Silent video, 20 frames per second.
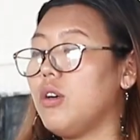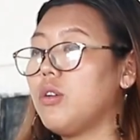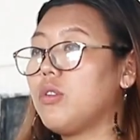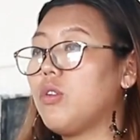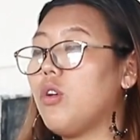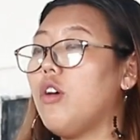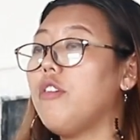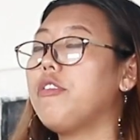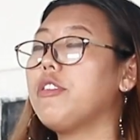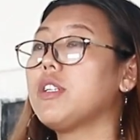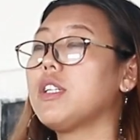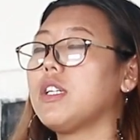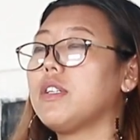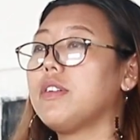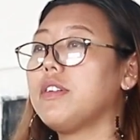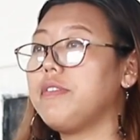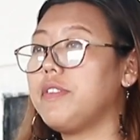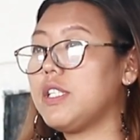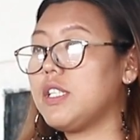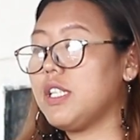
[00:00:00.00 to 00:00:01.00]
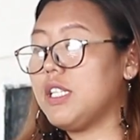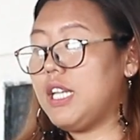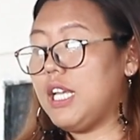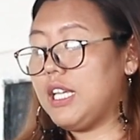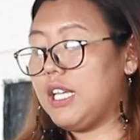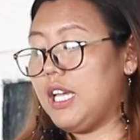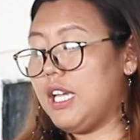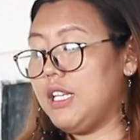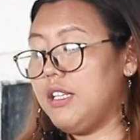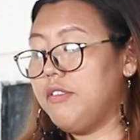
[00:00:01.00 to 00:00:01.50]
go for the revision
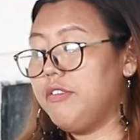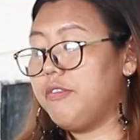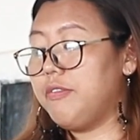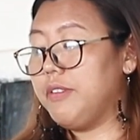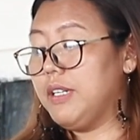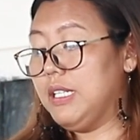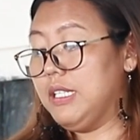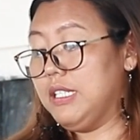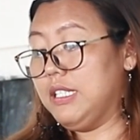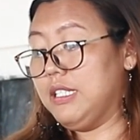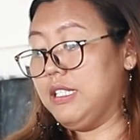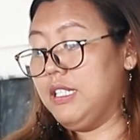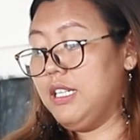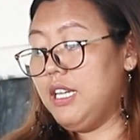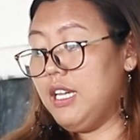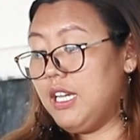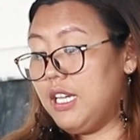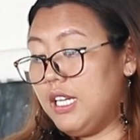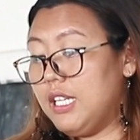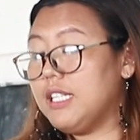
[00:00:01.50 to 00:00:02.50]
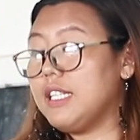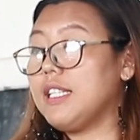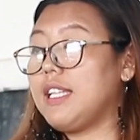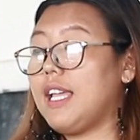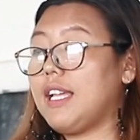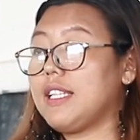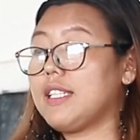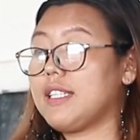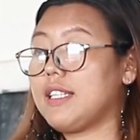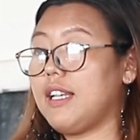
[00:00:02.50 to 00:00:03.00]
again in the
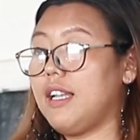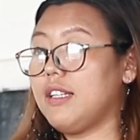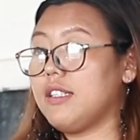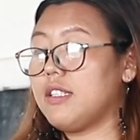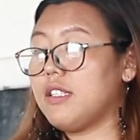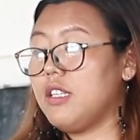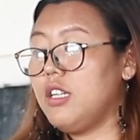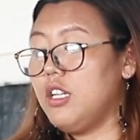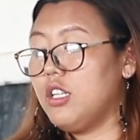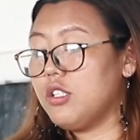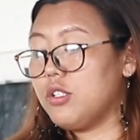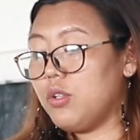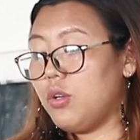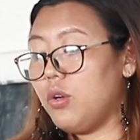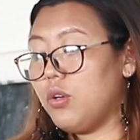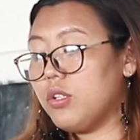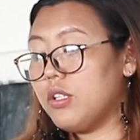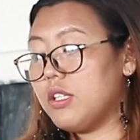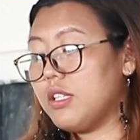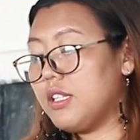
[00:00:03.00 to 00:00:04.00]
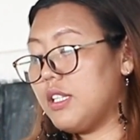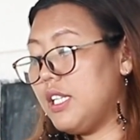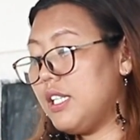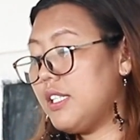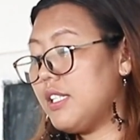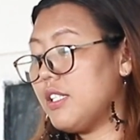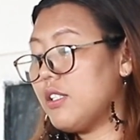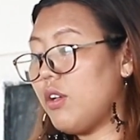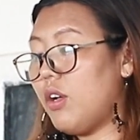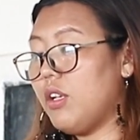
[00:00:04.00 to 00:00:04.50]
next class. So
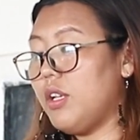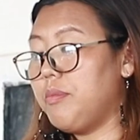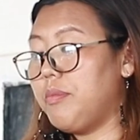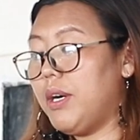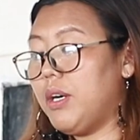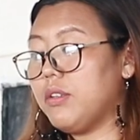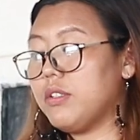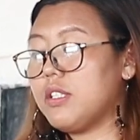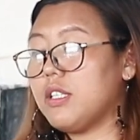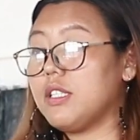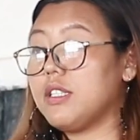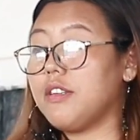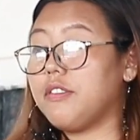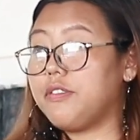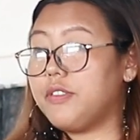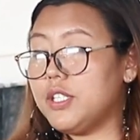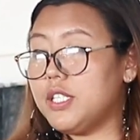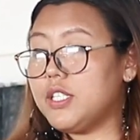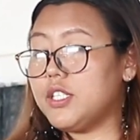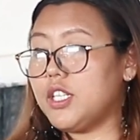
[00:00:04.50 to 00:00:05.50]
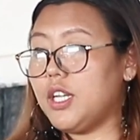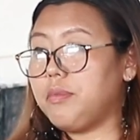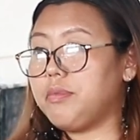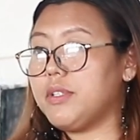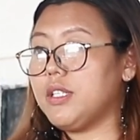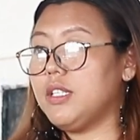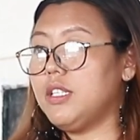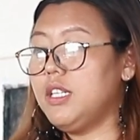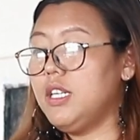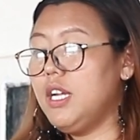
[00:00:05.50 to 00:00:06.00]
this is all about the first
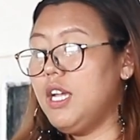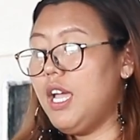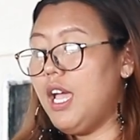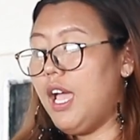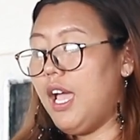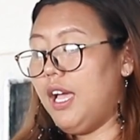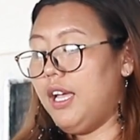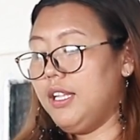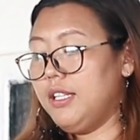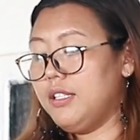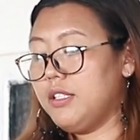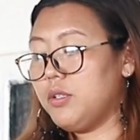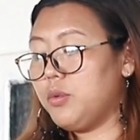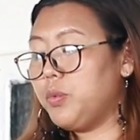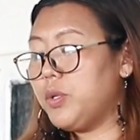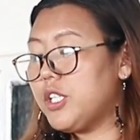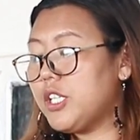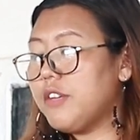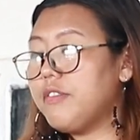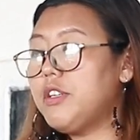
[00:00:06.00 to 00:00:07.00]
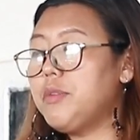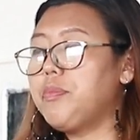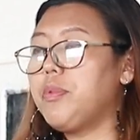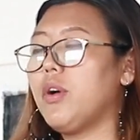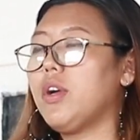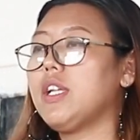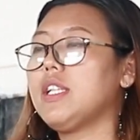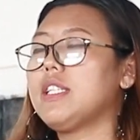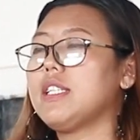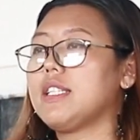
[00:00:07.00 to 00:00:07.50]
chapter, and whichever
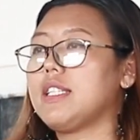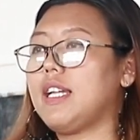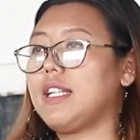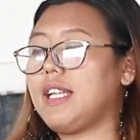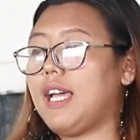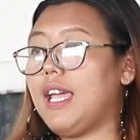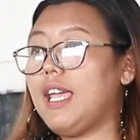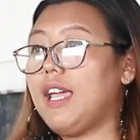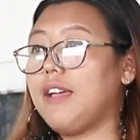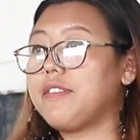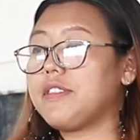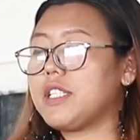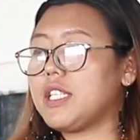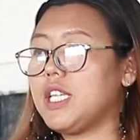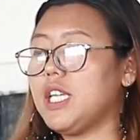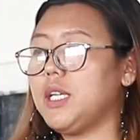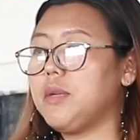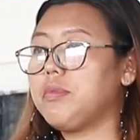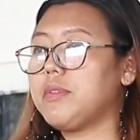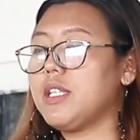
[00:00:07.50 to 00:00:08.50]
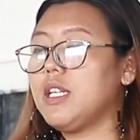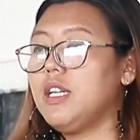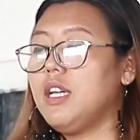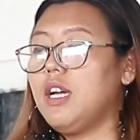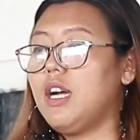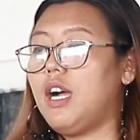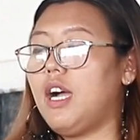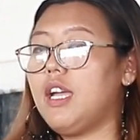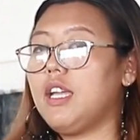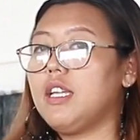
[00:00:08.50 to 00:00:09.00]
point that I have skipped,
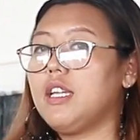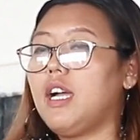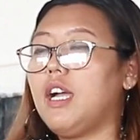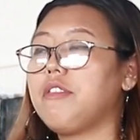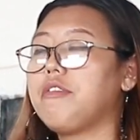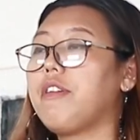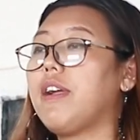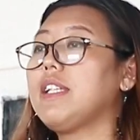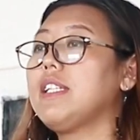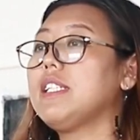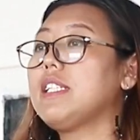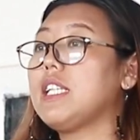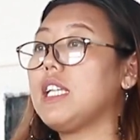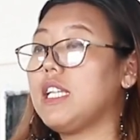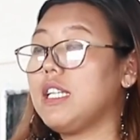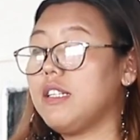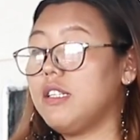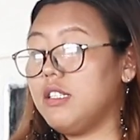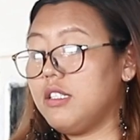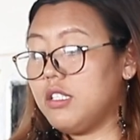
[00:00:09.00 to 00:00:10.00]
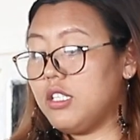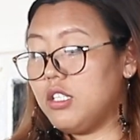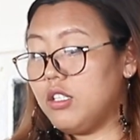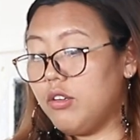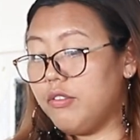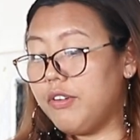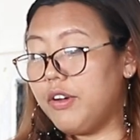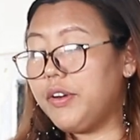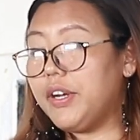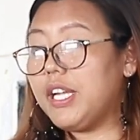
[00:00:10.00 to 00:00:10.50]
I find it,
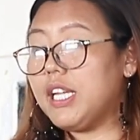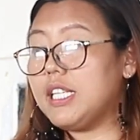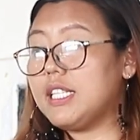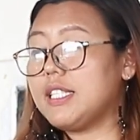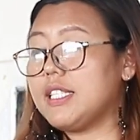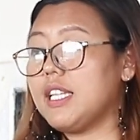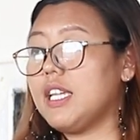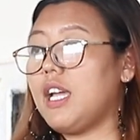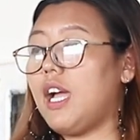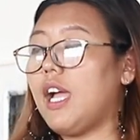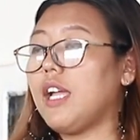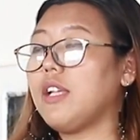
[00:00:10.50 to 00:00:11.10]
very easy. I